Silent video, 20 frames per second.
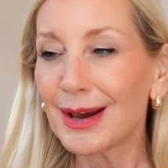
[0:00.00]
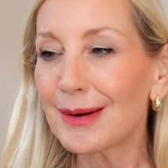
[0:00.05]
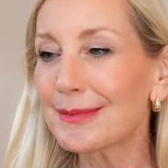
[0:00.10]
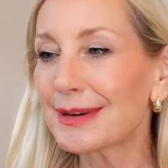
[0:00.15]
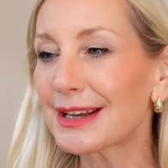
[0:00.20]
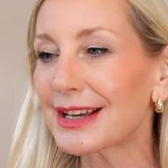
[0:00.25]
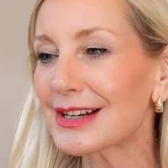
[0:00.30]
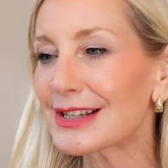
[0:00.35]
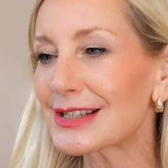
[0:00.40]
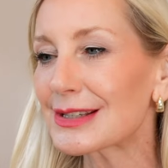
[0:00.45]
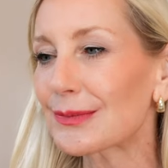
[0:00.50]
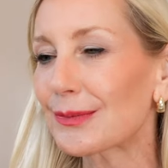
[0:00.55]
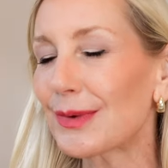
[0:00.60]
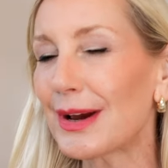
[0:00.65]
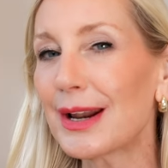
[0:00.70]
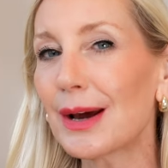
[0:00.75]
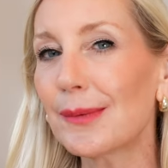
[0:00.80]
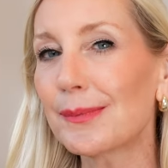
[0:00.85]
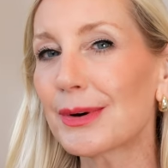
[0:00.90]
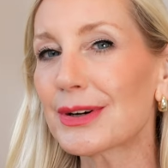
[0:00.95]
because
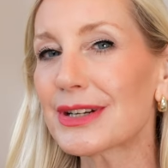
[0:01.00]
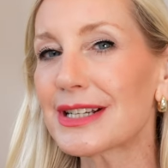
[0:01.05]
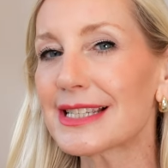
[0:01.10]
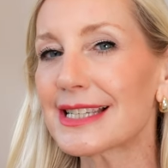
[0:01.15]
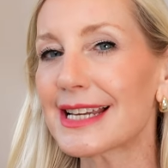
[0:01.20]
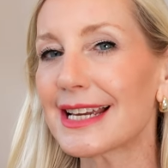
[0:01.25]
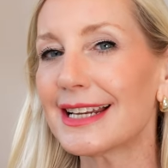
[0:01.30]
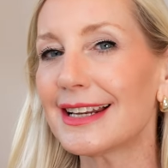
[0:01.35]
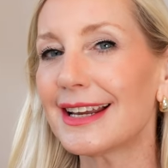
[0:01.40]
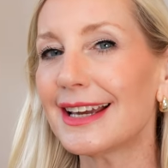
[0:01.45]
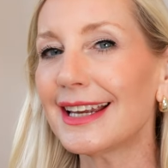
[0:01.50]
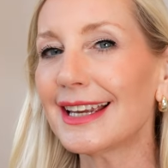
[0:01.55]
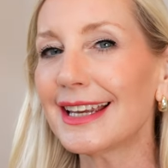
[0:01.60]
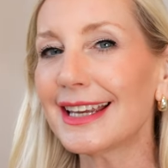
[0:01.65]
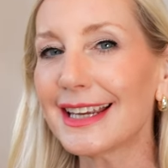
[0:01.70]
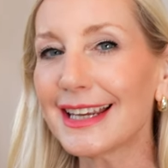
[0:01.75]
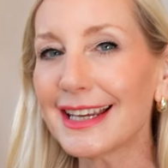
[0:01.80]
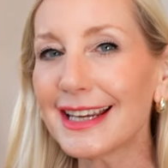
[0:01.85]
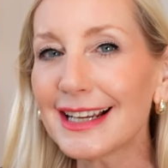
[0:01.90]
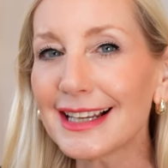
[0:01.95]
when our body's in a
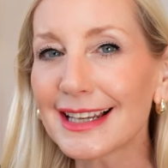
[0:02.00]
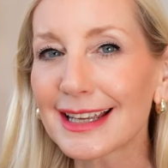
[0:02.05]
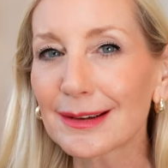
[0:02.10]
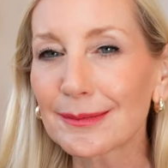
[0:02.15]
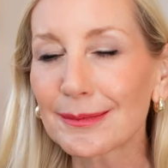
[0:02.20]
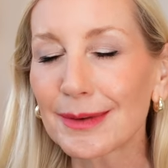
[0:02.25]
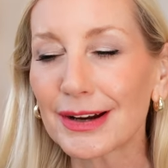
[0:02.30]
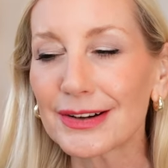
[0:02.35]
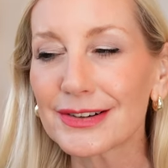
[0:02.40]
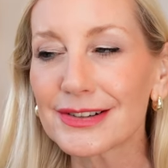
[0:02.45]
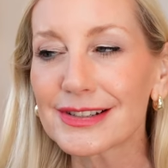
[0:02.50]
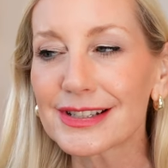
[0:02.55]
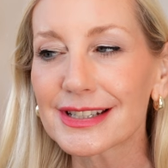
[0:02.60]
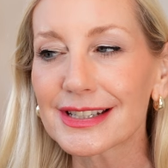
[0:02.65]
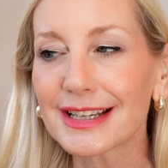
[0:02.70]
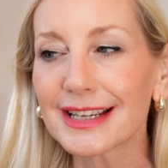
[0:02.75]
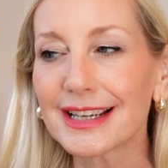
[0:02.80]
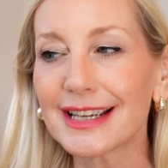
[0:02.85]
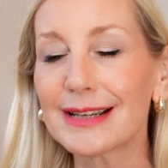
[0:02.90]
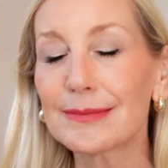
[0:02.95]
healing mode,
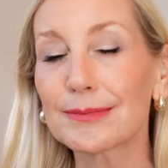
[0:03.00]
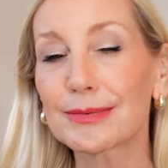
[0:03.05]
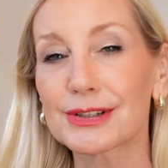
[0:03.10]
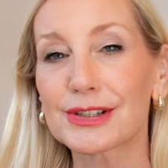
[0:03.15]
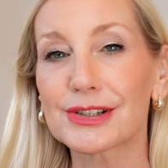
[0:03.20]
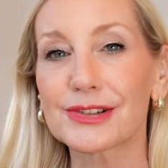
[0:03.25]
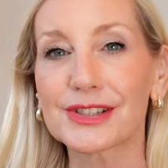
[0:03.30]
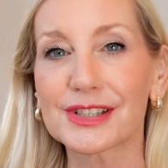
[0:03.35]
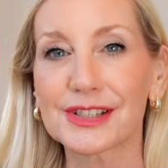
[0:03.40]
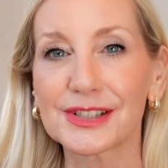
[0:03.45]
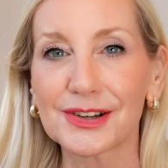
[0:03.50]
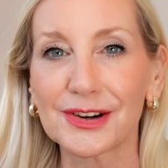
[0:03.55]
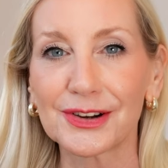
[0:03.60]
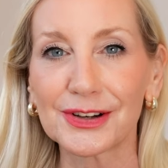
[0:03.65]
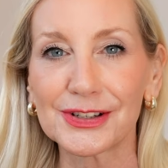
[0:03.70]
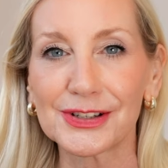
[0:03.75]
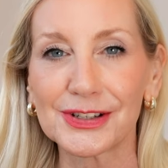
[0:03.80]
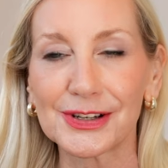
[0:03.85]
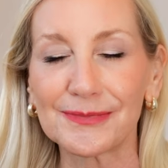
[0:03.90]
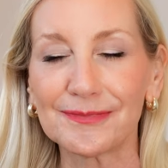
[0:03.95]
it produces
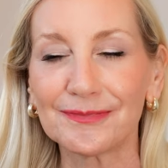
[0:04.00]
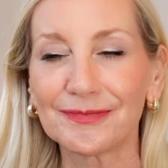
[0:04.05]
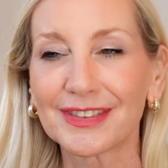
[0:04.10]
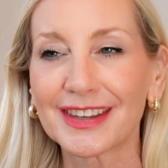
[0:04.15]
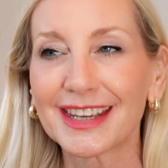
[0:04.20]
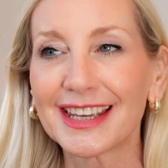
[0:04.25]
collagen.